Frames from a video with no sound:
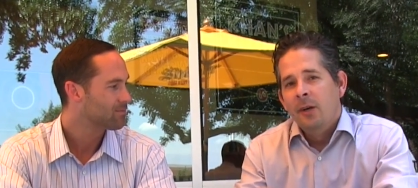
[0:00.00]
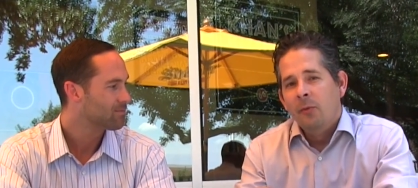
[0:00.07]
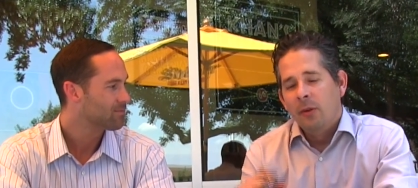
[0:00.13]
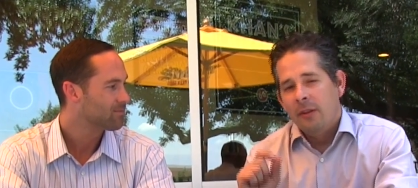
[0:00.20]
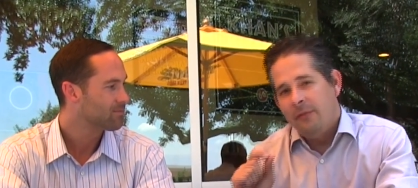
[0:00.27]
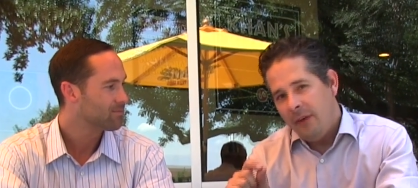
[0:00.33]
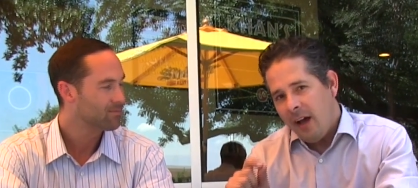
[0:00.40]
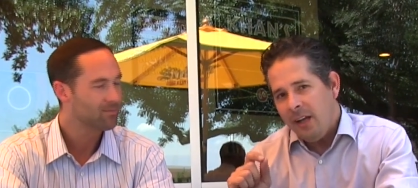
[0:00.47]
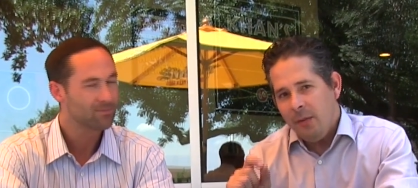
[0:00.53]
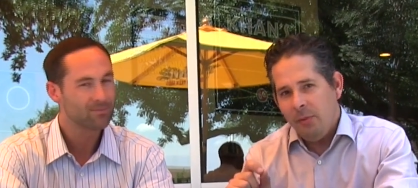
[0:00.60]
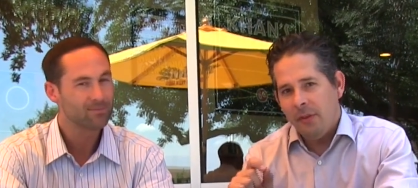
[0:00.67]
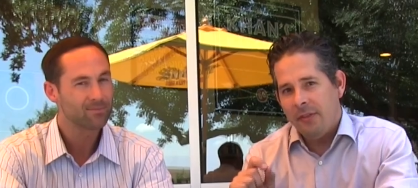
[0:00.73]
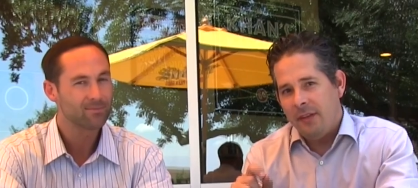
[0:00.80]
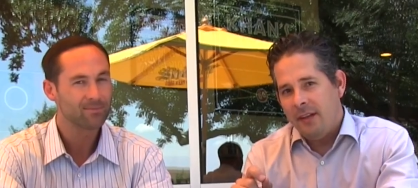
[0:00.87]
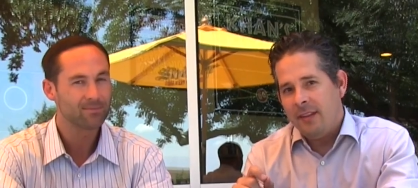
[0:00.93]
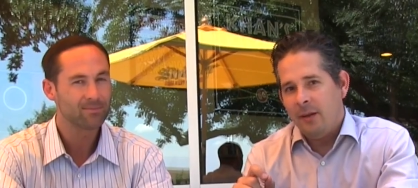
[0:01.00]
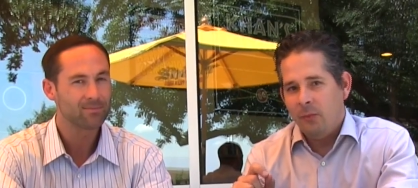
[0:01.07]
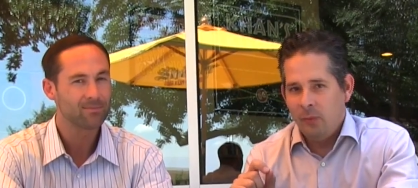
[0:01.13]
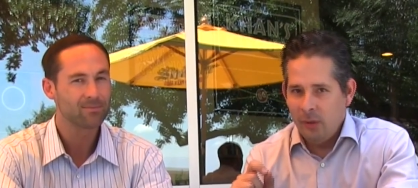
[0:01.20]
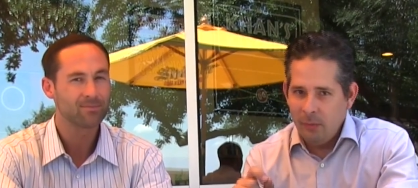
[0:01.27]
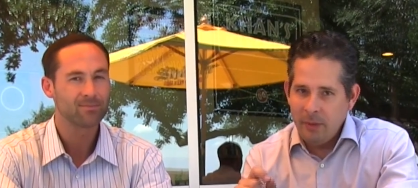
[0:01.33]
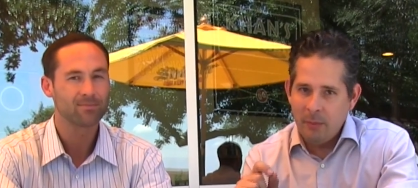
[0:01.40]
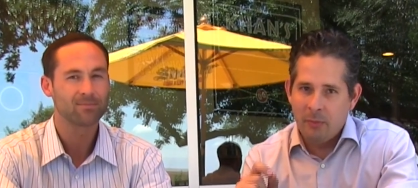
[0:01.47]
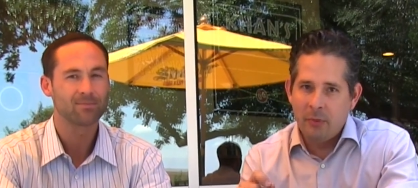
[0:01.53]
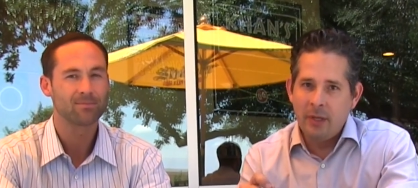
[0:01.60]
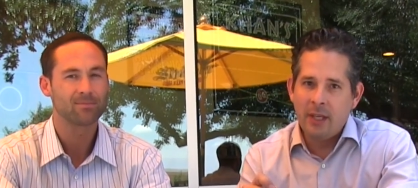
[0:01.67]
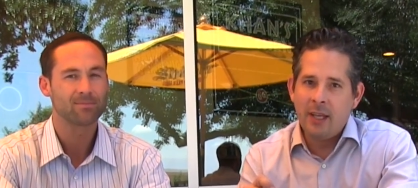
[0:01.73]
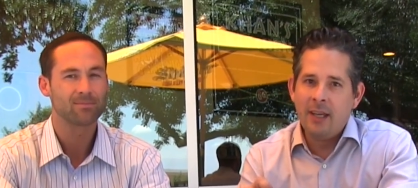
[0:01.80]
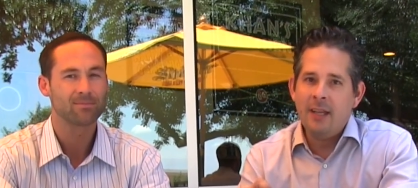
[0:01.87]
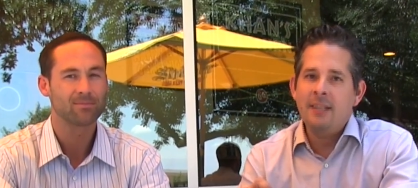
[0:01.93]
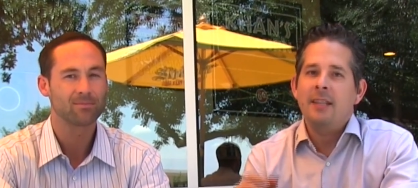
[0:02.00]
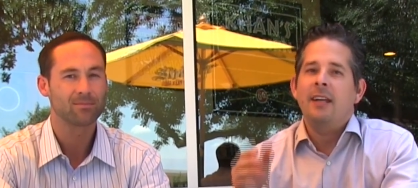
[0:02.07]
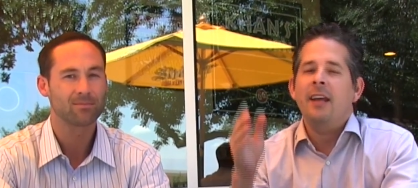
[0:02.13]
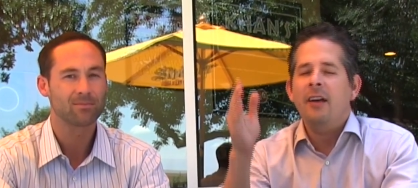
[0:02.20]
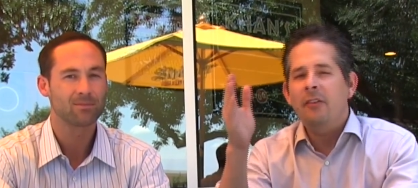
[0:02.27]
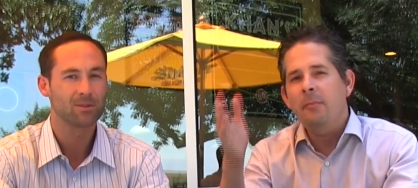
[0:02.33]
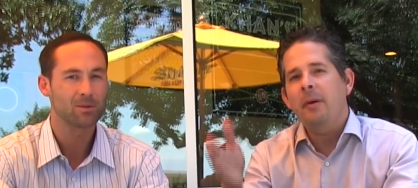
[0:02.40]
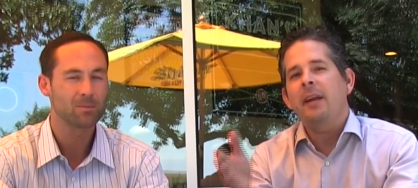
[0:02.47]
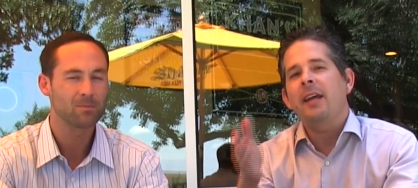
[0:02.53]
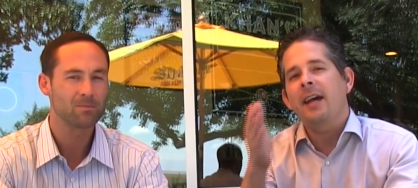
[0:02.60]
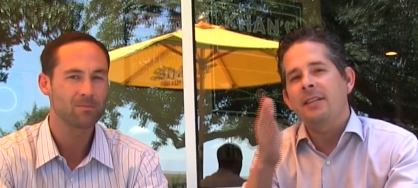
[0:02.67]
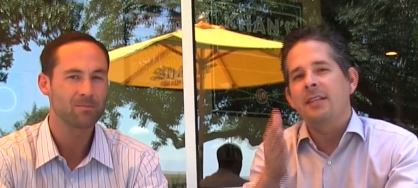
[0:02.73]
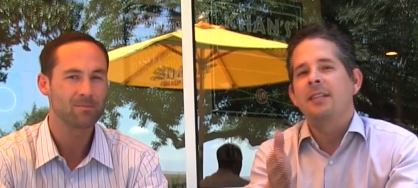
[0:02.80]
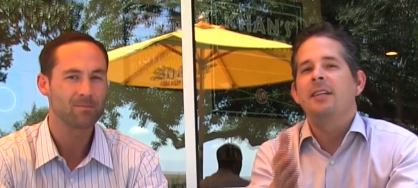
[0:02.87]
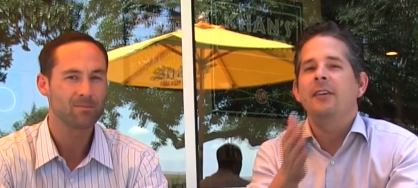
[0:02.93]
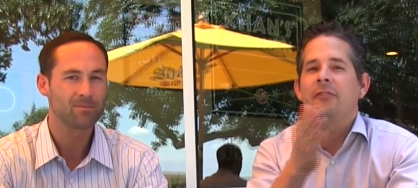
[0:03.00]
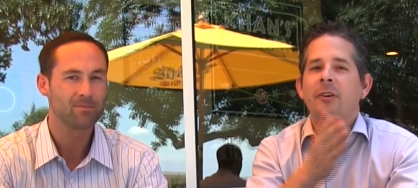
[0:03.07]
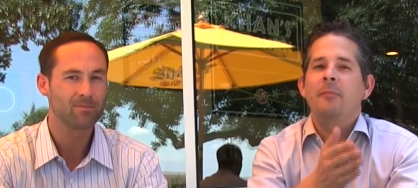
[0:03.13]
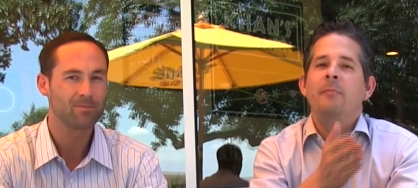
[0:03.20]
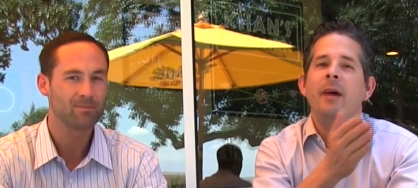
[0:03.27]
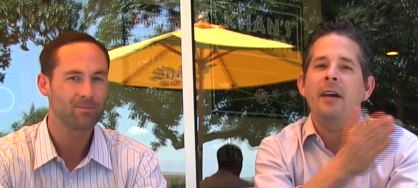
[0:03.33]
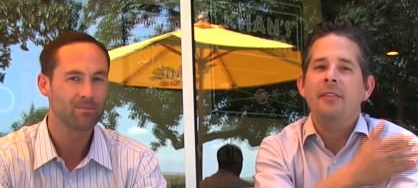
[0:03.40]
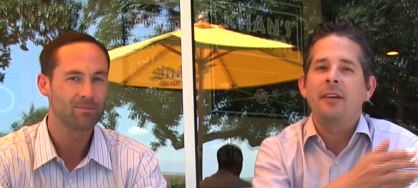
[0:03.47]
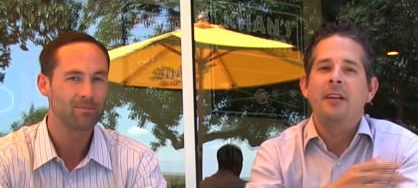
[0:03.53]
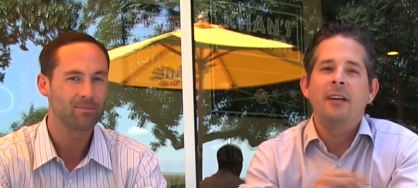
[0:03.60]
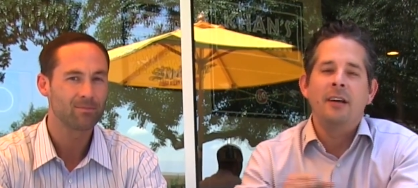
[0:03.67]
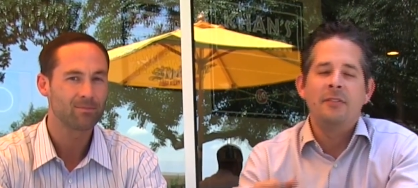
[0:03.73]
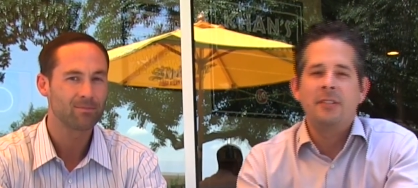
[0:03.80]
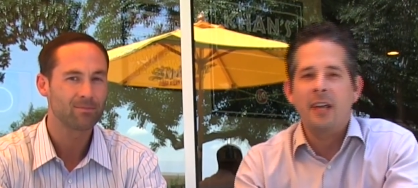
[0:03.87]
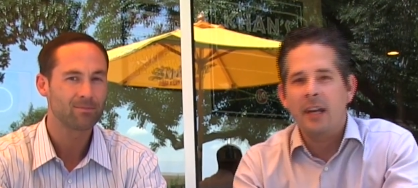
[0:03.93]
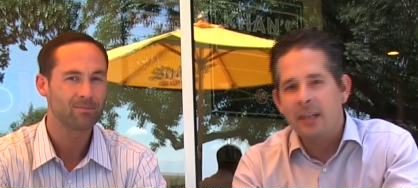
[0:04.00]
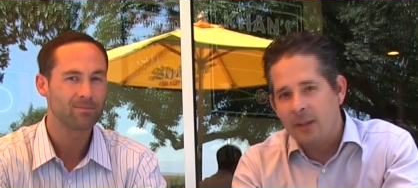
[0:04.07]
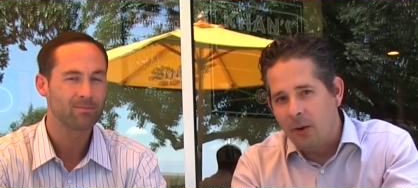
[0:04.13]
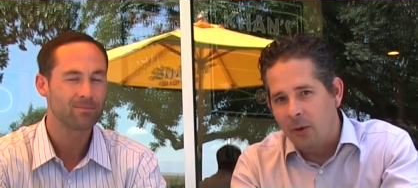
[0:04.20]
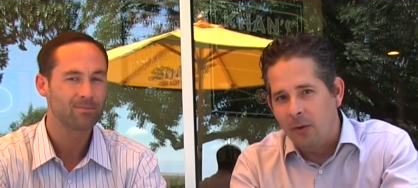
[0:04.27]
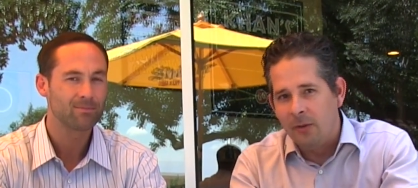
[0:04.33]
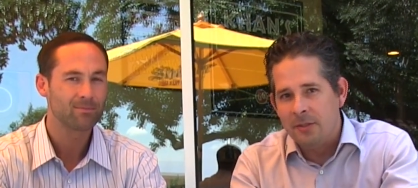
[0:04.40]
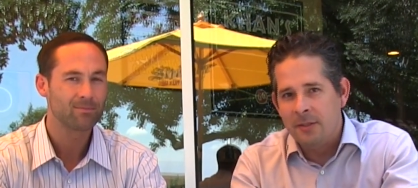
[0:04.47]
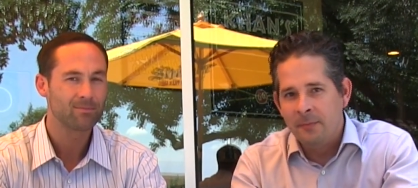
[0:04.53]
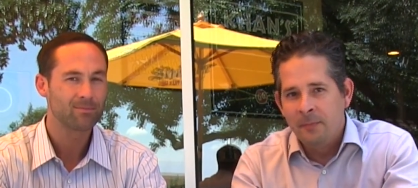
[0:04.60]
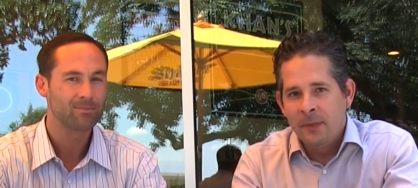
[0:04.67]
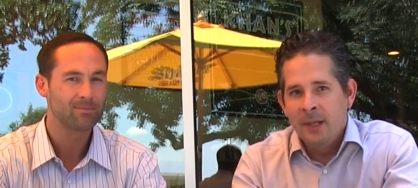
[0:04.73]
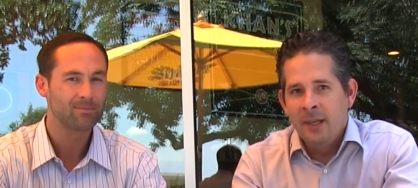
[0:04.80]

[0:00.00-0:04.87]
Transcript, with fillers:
Speaker 1: Well, the valuable thing that we'll be bringing is that everybody has a different method of setting goals.